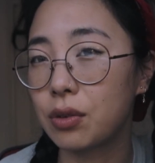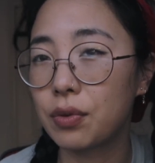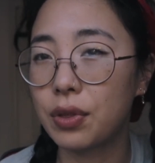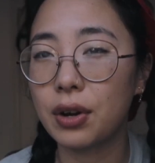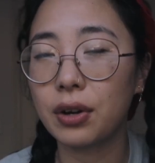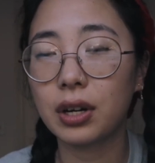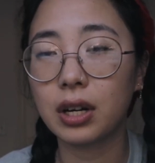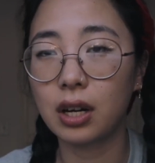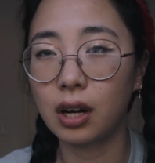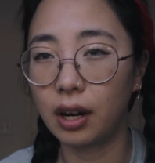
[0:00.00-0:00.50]

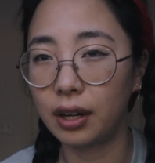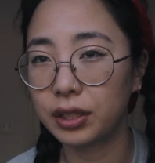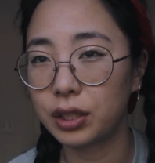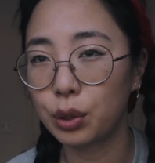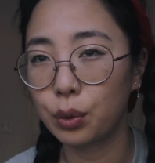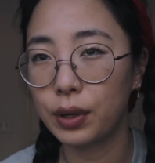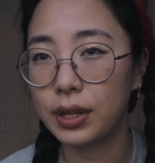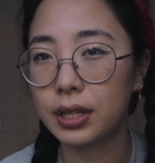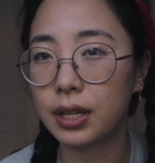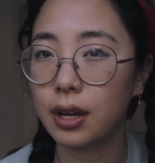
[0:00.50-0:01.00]
They're a
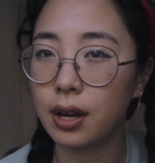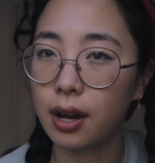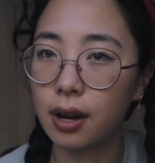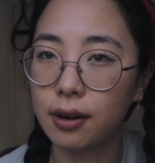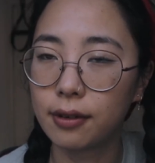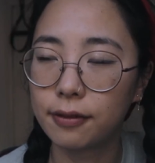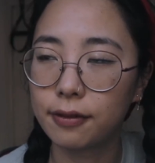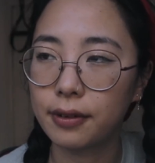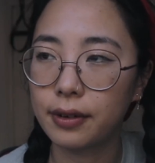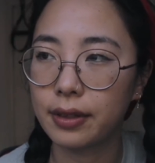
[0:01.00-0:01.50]
consequence
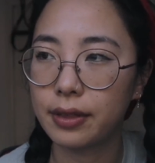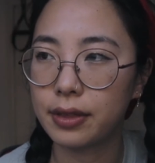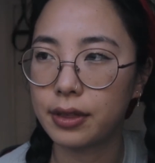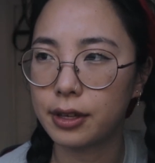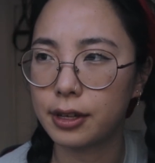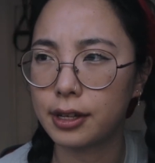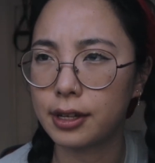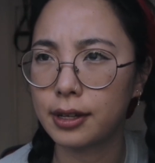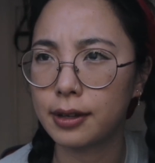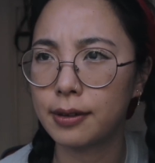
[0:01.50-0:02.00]
of
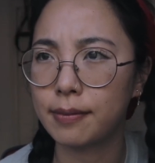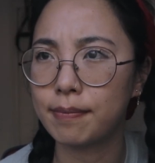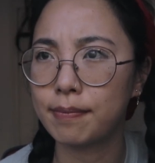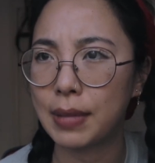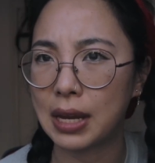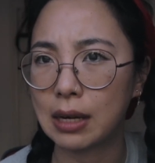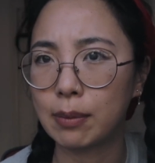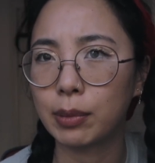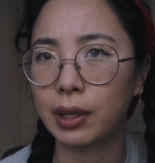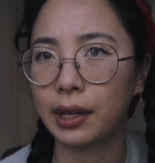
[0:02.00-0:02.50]
the
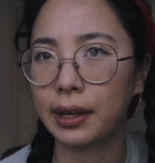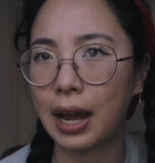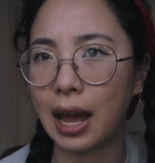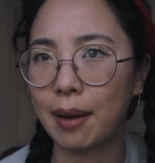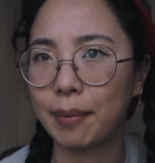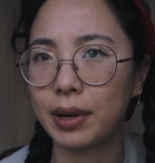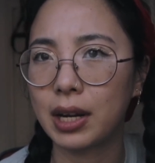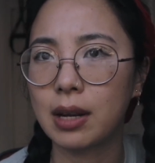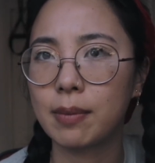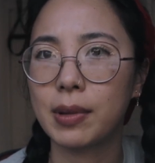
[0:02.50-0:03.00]
main plot
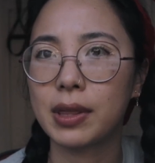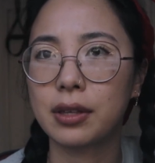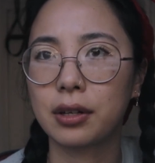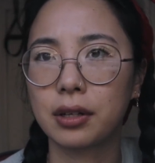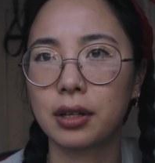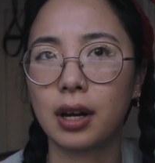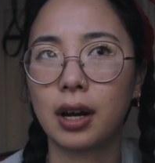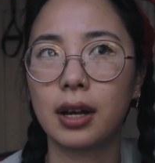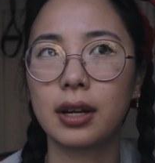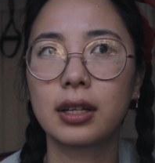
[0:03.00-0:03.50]
happening, but they're
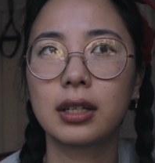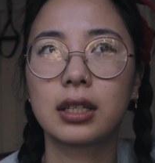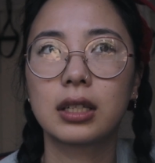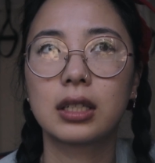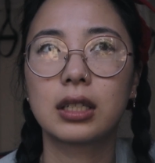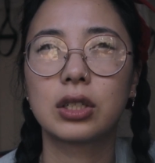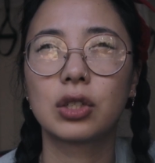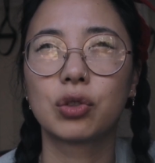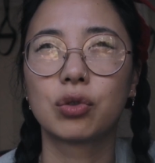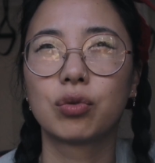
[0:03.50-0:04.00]
not
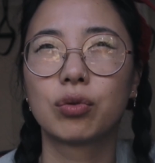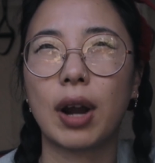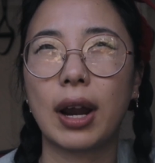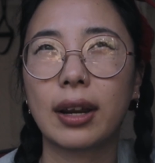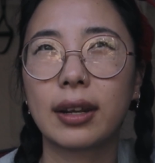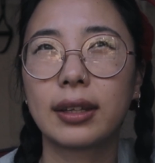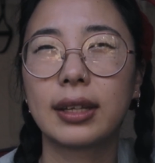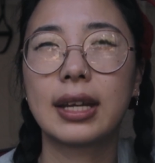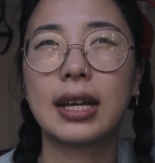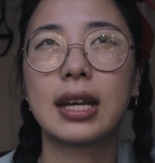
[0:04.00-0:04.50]

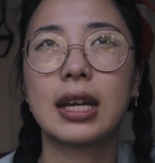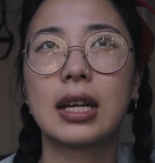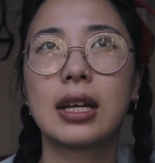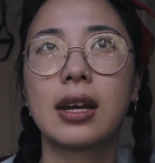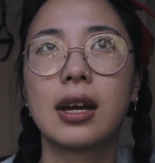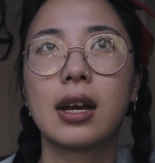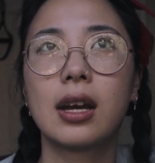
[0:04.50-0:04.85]
directly